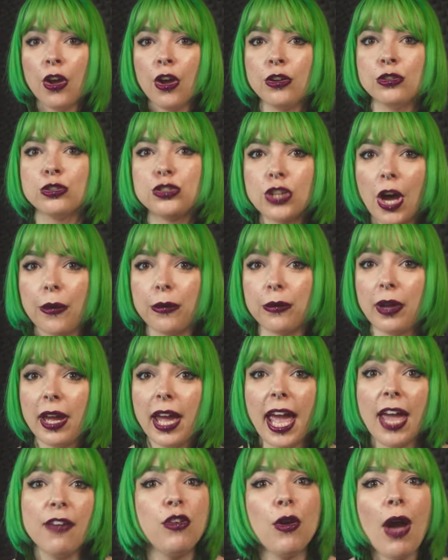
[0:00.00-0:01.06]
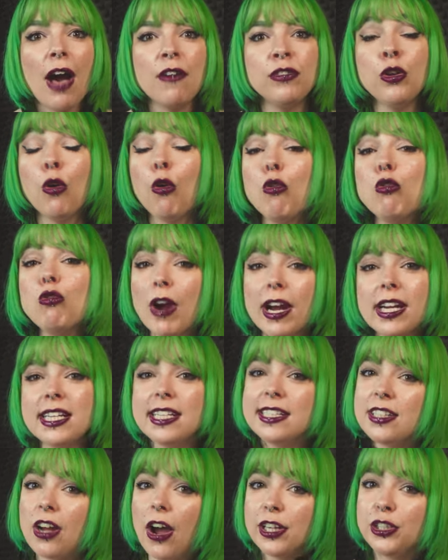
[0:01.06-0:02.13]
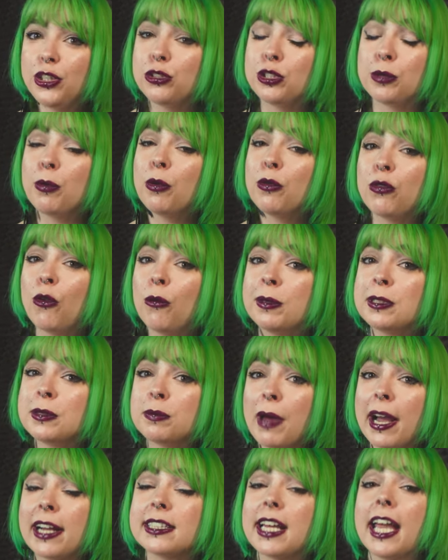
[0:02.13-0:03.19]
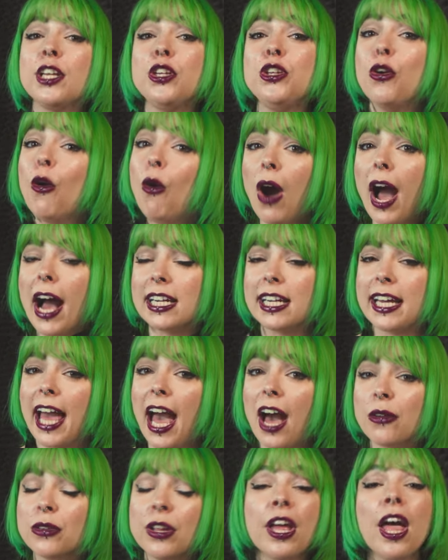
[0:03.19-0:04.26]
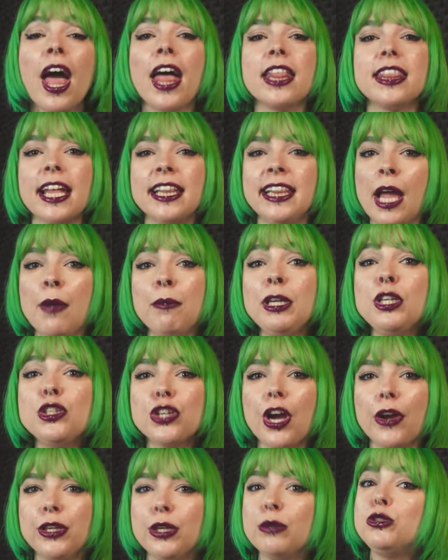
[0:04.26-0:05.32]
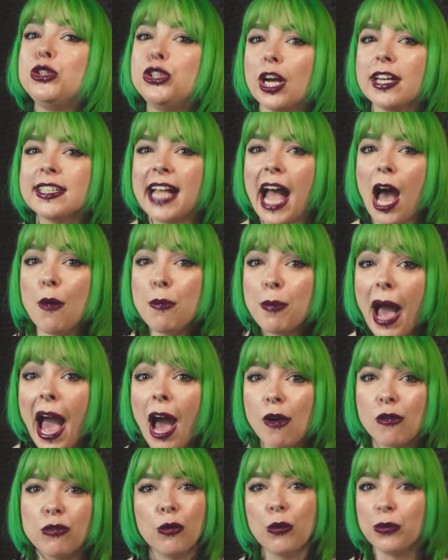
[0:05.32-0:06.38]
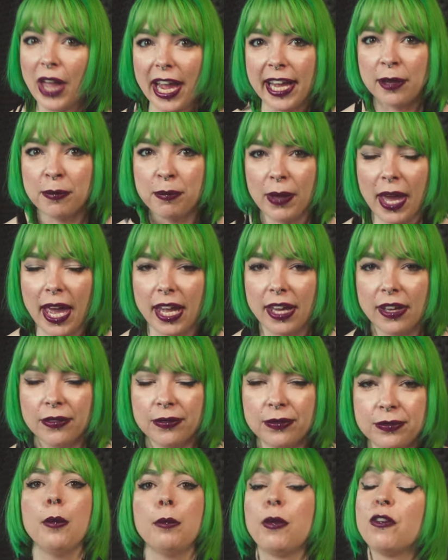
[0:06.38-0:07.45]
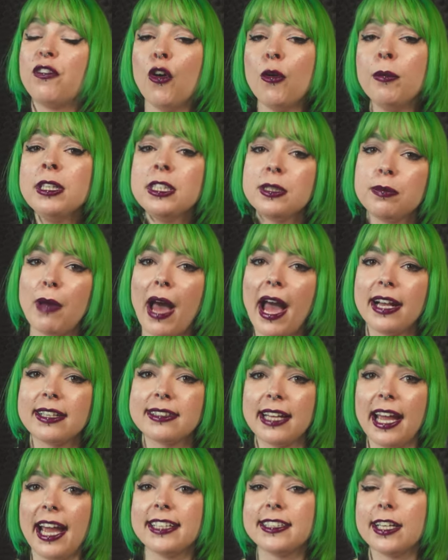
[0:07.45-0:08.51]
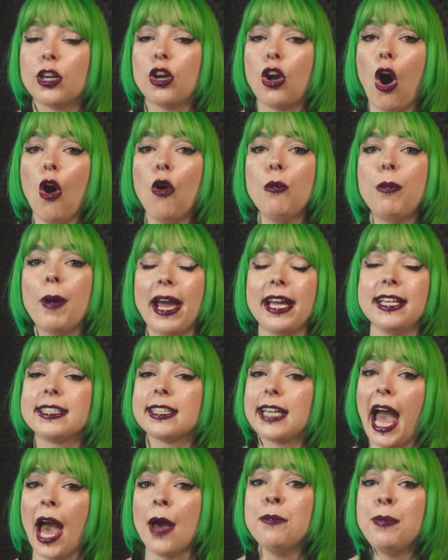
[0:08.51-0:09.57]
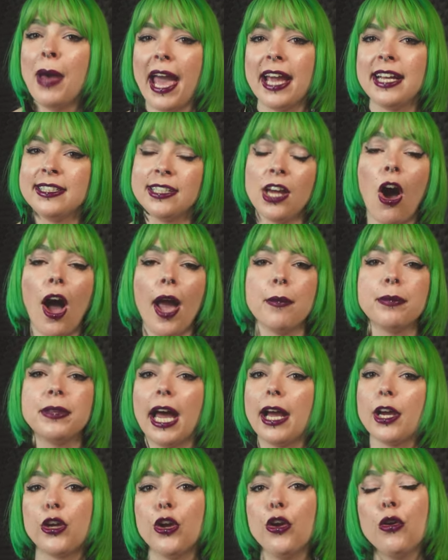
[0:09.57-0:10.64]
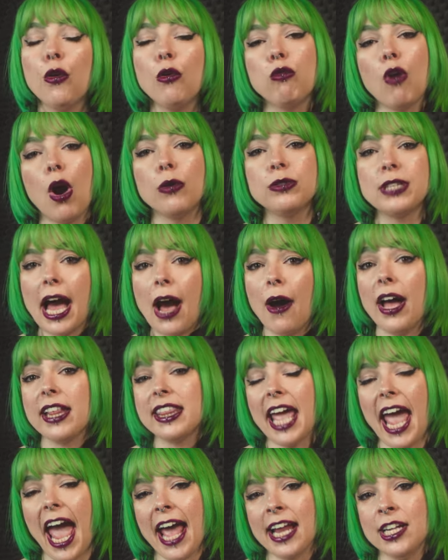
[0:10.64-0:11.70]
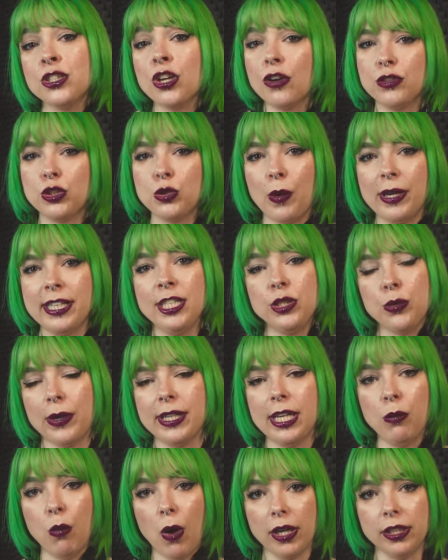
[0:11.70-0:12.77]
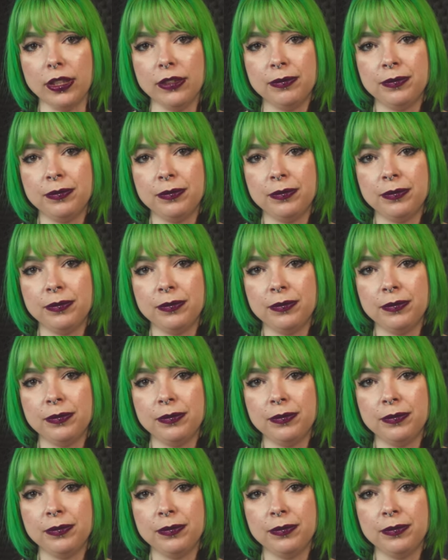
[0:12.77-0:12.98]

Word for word: So, if you haven't already started using Performance Max in your ad account, then let me show you just how powerful they can be. Performance Max is a goal-based campaign type that Google rolled out at the end of 2021.